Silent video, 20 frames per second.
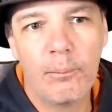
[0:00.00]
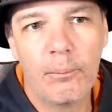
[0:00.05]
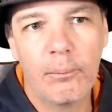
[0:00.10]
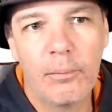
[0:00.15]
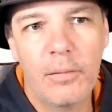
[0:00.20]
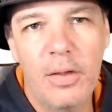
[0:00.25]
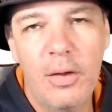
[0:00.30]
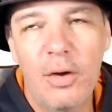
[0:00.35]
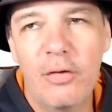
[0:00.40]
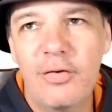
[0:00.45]

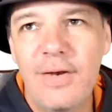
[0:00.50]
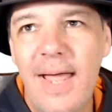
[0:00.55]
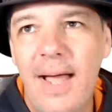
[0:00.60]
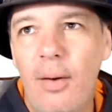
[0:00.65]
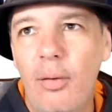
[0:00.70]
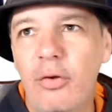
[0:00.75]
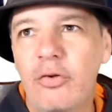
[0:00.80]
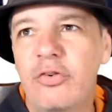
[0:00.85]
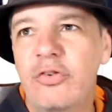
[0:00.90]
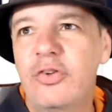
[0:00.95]
You have
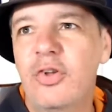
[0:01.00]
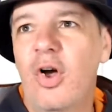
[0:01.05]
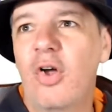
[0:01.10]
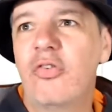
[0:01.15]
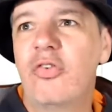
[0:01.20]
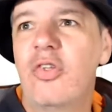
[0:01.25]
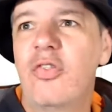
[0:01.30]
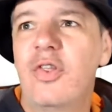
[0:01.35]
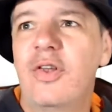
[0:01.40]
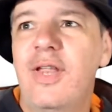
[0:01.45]
now
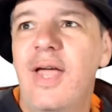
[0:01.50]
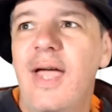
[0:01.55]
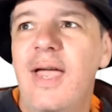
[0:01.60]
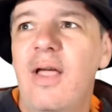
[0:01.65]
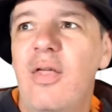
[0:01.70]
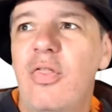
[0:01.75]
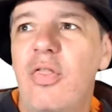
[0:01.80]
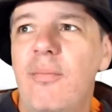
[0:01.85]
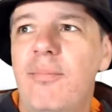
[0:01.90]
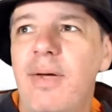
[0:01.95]
started the day
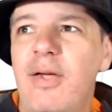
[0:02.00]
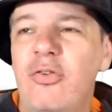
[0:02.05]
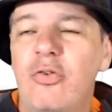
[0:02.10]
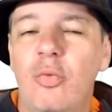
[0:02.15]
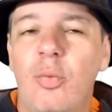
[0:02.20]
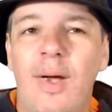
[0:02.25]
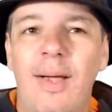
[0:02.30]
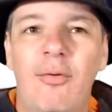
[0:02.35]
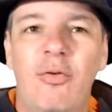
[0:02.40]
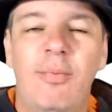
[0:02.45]
the
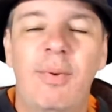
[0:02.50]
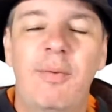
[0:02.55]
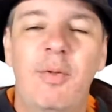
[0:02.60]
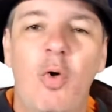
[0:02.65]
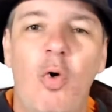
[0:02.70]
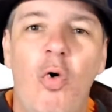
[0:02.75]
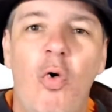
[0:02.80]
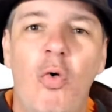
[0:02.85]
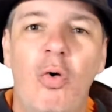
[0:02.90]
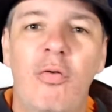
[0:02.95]
best way. Up with
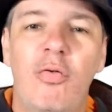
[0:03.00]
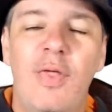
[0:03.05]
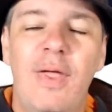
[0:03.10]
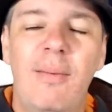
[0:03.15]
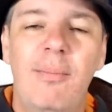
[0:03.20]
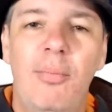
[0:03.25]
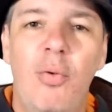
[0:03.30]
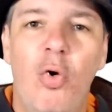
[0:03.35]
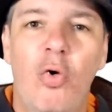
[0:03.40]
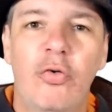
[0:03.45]
all of the
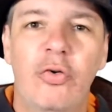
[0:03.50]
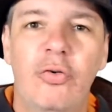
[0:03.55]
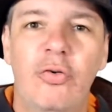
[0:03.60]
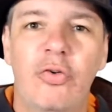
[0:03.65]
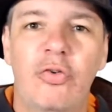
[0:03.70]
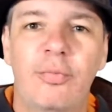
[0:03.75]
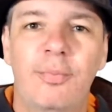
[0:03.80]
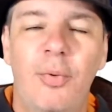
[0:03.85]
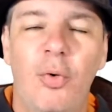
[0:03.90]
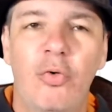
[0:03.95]

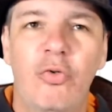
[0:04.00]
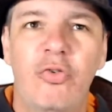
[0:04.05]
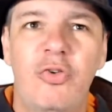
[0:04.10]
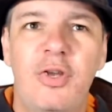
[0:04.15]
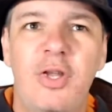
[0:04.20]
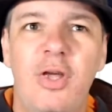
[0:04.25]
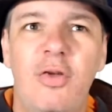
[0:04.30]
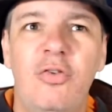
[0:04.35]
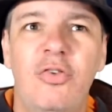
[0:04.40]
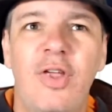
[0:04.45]
important sports
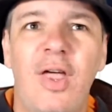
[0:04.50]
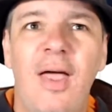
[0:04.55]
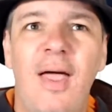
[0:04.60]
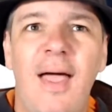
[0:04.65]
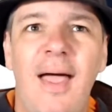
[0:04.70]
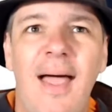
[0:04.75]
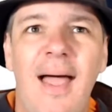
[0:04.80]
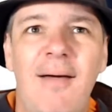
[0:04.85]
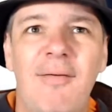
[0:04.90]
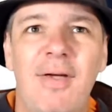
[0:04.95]
news.
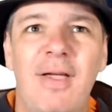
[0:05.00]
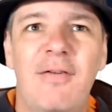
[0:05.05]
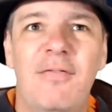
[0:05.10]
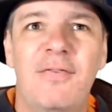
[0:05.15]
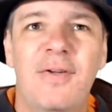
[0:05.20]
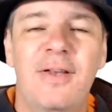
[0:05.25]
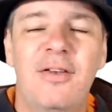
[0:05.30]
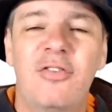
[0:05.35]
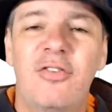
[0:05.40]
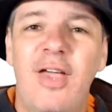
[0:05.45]
Have a
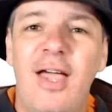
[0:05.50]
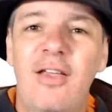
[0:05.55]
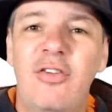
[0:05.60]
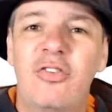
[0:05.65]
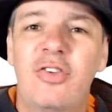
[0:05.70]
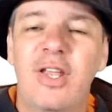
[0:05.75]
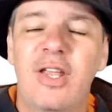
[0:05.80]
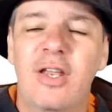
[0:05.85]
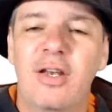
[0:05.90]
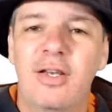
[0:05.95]

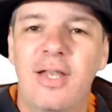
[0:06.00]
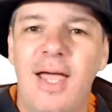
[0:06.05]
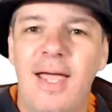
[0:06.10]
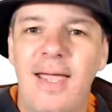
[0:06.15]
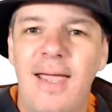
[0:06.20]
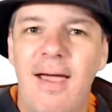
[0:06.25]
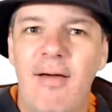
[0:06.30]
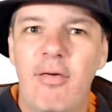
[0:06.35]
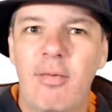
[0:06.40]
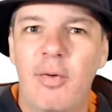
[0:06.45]
fantastic
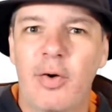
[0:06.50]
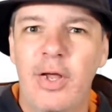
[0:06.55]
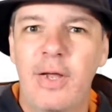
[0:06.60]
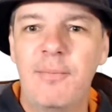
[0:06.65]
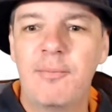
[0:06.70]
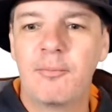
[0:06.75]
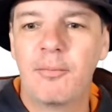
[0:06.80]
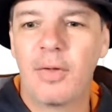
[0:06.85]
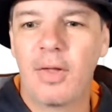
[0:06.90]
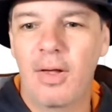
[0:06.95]
day,
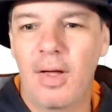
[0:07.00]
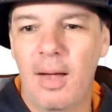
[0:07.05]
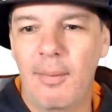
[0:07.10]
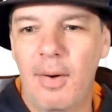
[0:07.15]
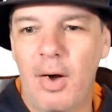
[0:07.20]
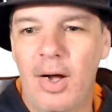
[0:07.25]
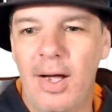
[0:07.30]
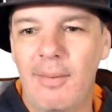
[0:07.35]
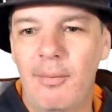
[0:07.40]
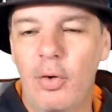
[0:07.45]
everybody.
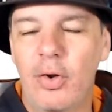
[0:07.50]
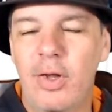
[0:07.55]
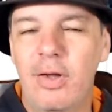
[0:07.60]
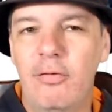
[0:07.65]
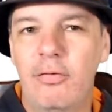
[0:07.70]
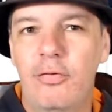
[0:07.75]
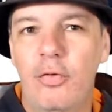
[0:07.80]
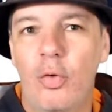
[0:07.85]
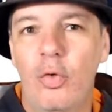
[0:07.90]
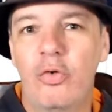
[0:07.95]
I am
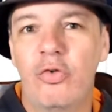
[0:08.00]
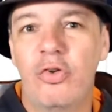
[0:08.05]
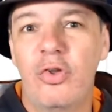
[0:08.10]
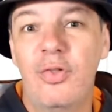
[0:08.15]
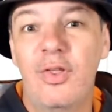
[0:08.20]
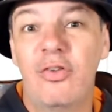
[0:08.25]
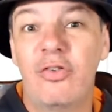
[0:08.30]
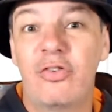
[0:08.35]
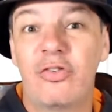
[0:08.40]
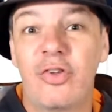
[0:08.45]
looking forward to
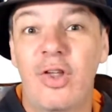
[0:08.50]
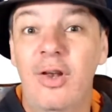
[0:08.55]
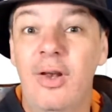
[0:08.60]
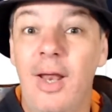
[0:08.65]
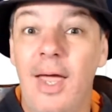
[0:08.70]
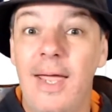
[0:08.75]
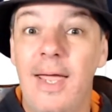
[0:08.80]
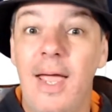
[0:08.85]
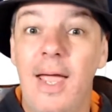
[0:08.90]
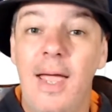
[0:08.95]
this
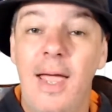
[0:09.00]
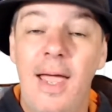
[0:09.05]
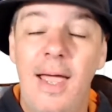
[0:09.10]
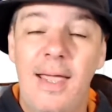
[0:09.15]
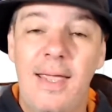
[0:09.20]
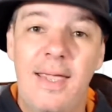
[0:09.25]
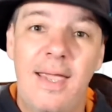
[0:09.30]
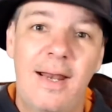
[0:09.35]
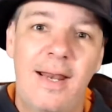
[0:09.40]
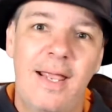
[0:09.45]
Sunday
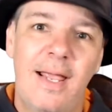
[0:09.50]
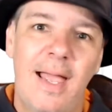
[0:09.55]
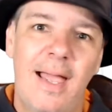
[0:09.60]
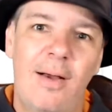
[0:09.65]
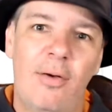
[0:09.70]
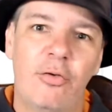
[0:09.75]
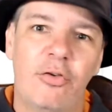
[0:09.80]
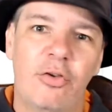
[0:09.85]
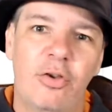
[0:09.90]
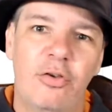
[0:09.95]
getting
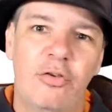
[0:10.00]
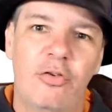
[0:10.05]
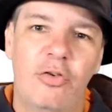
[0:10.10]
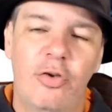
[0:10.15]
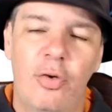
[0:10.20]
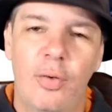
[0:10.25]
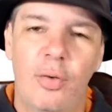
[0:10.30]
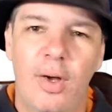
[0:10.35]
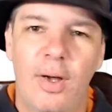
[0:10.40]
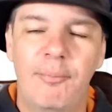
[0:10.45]
out
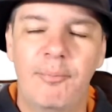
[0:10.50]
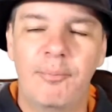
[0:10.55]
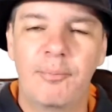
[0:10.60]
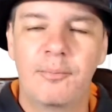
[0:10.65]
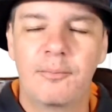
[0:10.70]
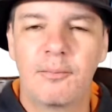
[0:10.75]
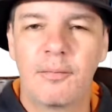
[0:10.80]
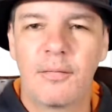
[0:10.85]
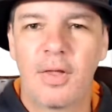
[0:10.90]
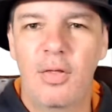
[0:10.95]
to
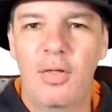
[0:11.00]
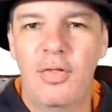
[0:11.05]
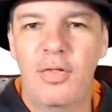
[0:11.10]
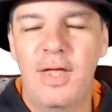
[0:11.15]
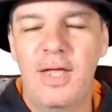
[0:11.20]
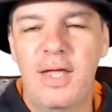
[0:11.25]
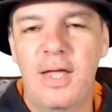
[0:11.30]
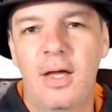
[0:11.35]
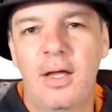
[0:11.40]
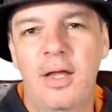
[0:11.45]

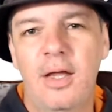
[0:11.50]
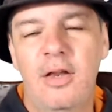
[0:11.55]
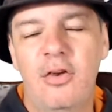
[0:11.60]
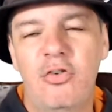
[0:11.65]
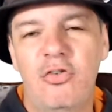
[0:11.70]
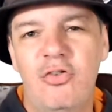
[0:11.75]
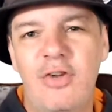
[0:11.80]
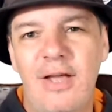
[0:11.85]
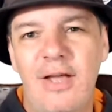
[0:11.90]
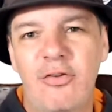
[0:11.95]
the
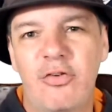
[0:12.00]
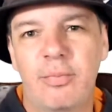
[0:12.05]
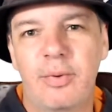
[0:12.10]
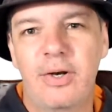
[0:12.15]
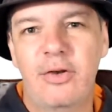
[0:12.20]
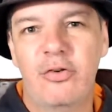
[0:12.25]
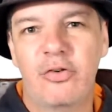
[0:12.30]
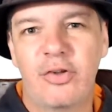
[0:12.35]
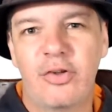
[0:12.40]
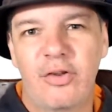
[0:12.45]
jet
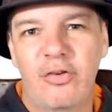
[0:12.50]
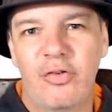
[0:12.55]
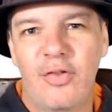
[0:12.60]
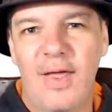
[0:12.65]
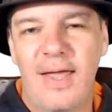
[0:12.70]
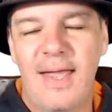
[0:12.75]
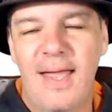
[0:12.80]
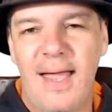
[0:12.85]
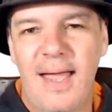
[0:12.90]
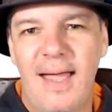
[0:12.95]
sprints as
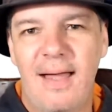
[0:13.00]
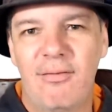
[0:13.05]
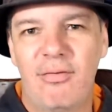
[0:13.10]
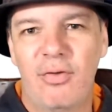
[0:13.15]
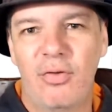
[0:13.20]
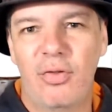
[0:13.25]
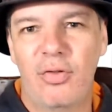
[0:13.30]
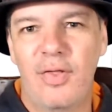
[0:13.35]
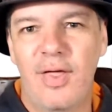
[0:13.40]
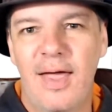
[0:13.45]
they
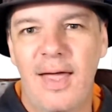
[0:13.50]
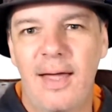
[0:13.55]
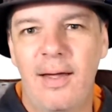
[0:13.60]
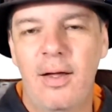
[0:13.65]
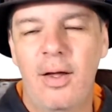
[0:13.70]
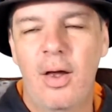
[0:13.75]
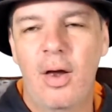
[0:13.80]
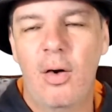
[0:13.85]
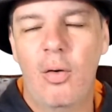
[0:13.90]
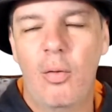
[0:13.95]
have
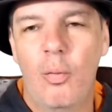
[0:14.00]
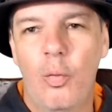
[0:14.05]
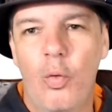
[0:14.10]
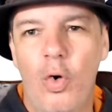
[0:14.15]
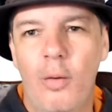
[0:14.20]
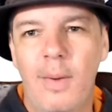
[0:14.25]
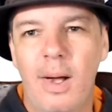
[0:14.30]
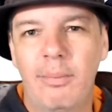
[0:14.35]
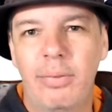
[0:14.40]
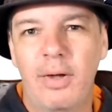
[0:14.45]
their
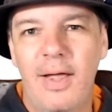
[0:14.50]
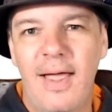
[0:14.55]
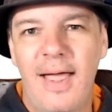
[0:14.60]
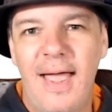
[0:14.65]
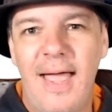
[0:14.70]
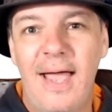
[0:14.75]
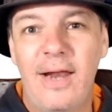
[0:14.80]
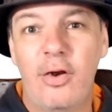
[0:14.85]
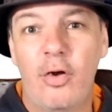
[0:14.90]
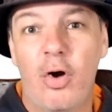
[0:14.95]
warm-up
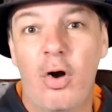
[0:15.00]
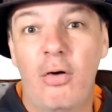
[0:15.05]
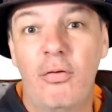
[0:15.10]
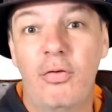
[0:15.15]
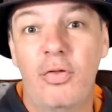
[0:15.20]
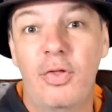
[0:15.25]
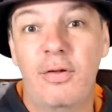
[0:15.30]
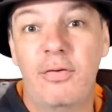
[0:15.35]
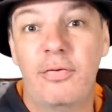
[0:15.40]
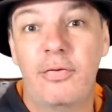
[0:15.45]
ahead of the